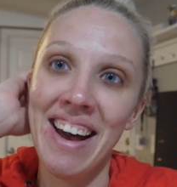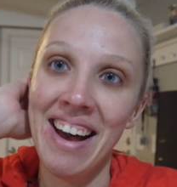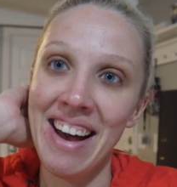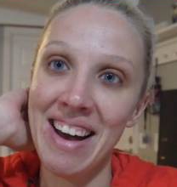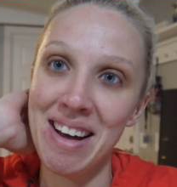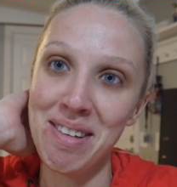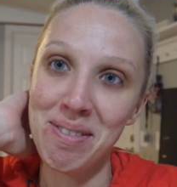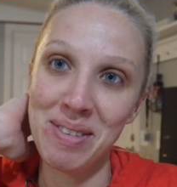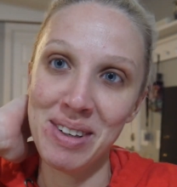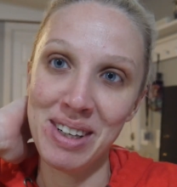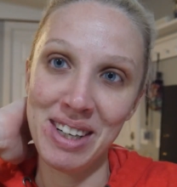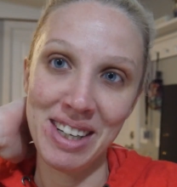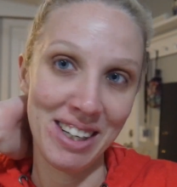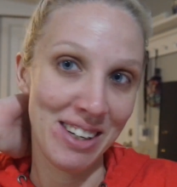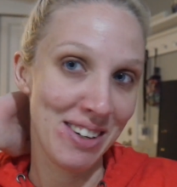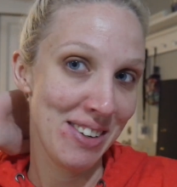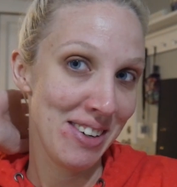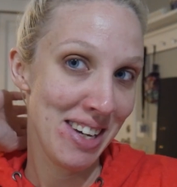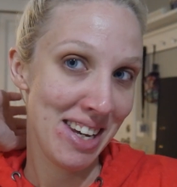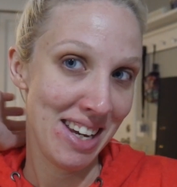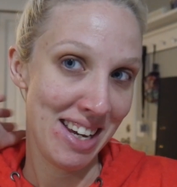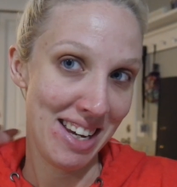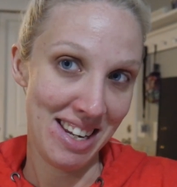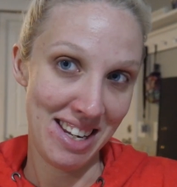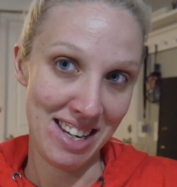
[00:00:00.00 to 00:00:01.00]
I'm gonna go
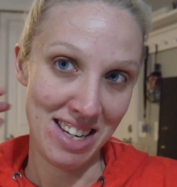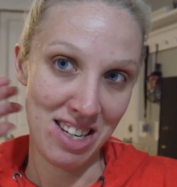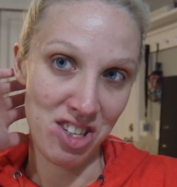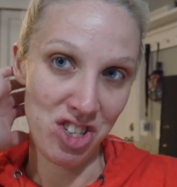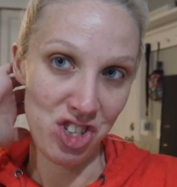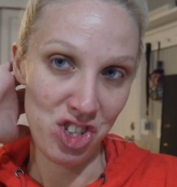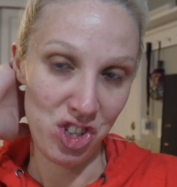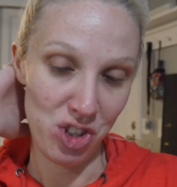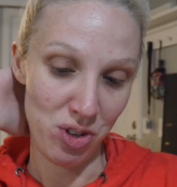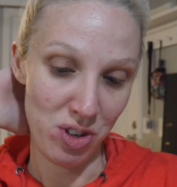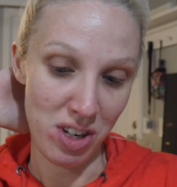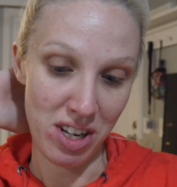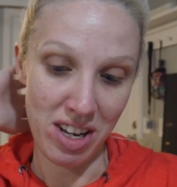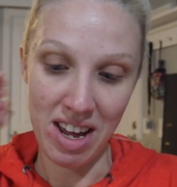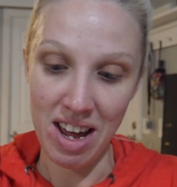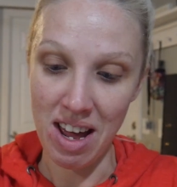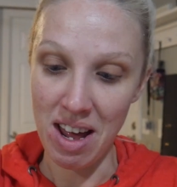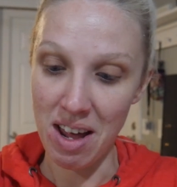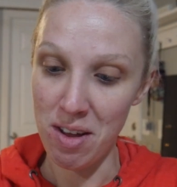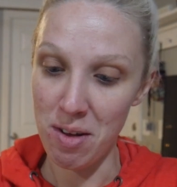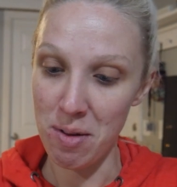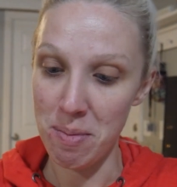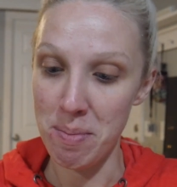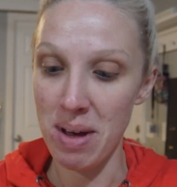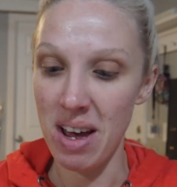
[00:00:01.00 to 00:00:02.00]
ahead and shoot it.
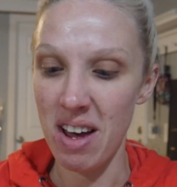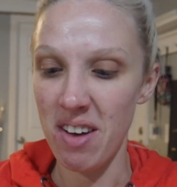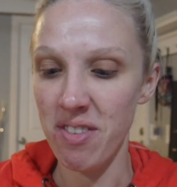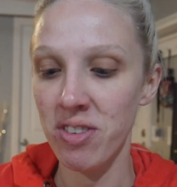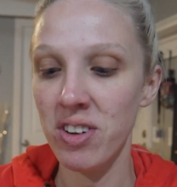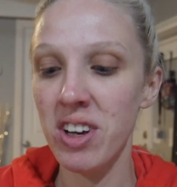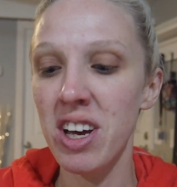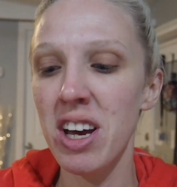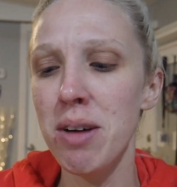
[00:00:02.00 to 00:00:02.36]
I've